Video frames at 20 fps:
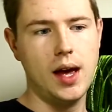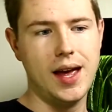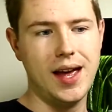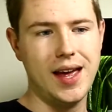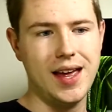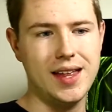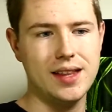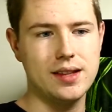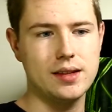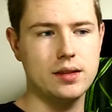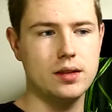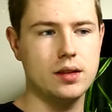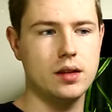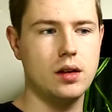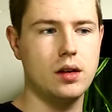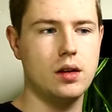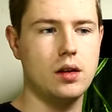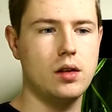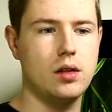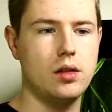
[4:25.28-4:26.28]
And
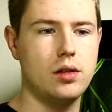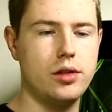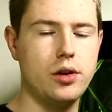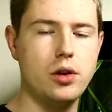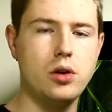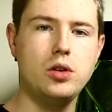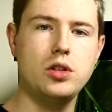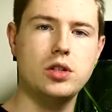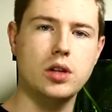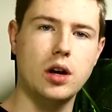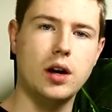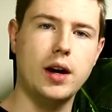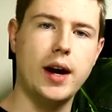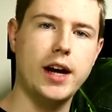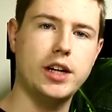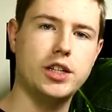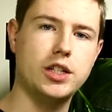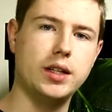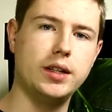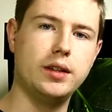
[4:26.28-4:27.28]
those are
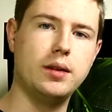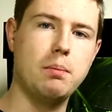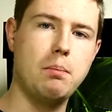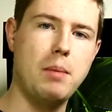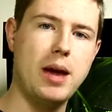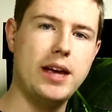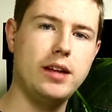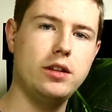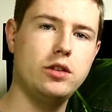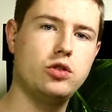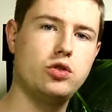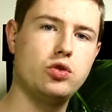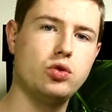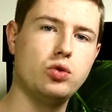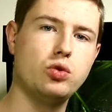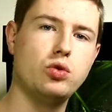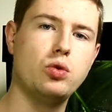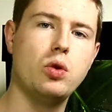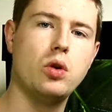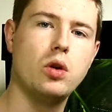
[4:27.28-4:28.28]
actually the main
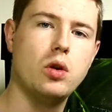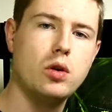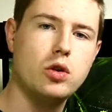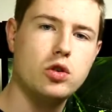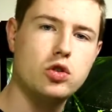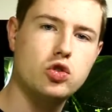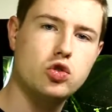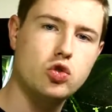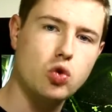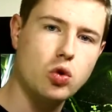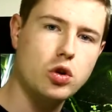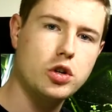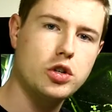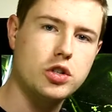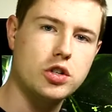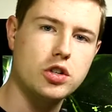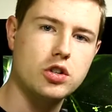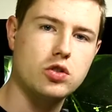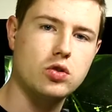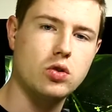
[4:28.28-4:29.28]
two
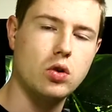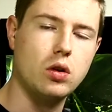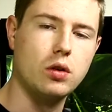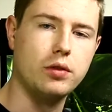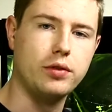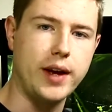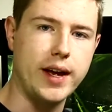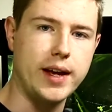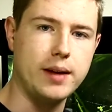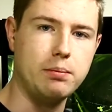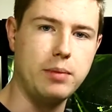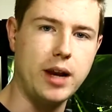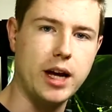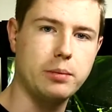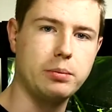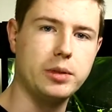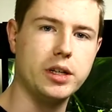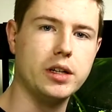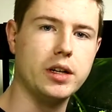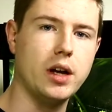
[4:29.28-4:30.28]
sources of a
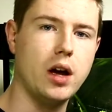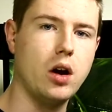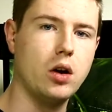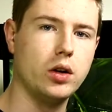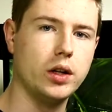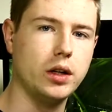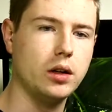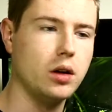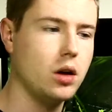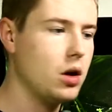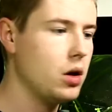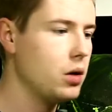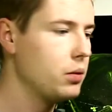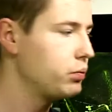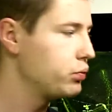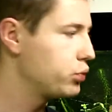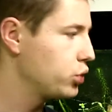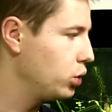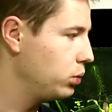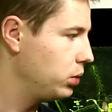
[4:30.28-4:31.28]
blackbeard algae
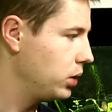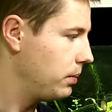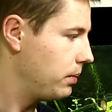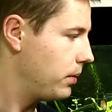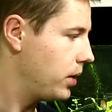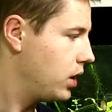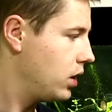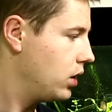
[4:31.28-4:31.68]
problem.